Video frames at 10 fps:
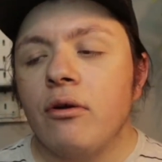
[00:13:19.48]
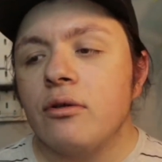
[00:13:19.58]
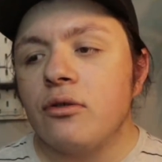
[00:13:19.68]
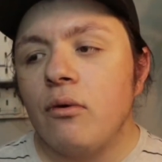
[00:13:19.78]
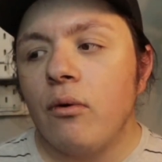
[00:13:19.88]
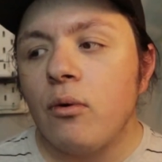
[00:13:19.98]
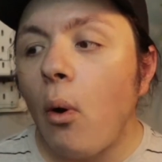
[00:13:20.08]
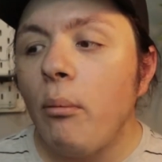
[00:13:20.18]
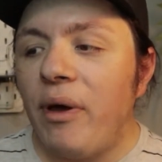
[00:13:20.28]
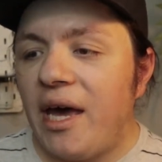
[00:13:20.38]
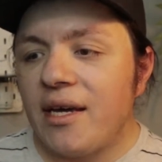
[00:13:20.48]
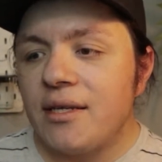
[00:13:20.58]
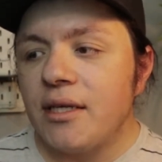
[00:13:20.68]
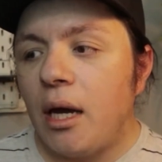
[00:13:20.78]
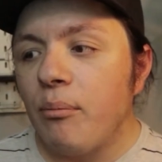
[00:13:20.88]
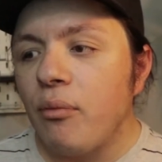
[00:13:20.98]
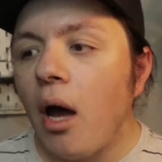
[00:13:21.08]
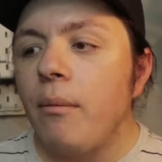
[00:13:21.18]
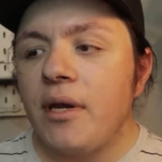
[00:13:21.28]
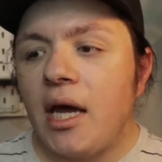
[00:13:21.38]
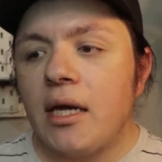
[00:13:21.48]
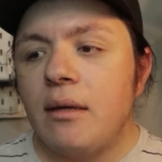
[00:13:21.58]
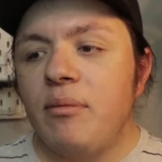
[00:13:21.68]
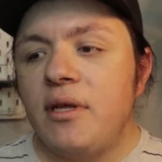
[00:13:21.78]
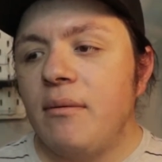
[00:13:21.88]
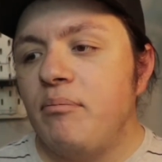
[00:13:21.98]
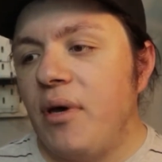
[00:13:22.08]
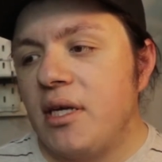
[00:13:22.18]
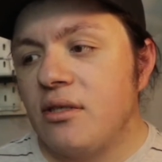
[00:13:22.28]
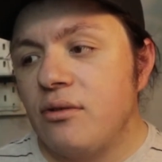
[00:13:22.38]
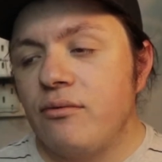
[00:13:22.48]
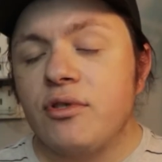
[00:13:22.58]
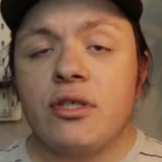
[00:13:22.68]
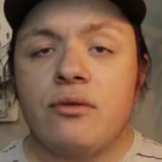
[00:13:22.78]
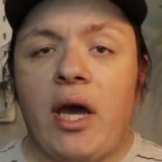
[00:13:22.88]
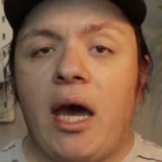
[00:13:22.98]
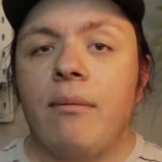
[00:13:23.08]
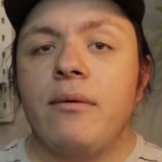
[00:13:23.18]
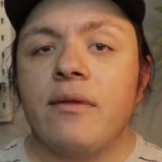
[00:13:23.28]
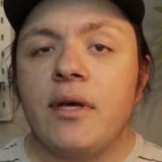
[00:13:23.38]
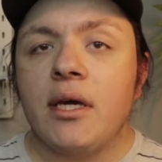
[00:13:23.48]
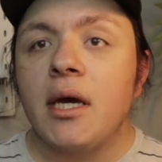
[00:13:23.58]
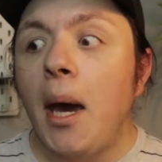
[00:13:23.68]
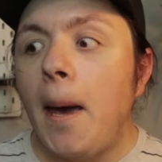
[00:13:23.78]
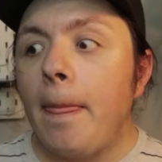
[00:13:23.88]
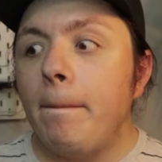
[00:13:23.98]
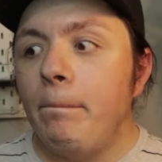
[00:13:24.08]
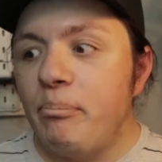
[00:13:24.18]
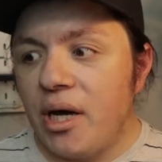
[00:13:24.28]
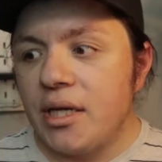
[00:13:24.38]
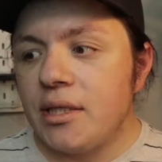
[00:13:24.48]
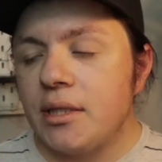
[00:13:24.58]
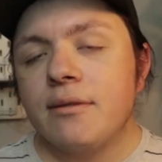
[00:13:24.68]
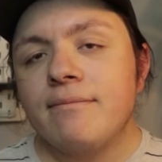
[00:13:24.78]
So going back in time probably not going to be the best solution to everything, but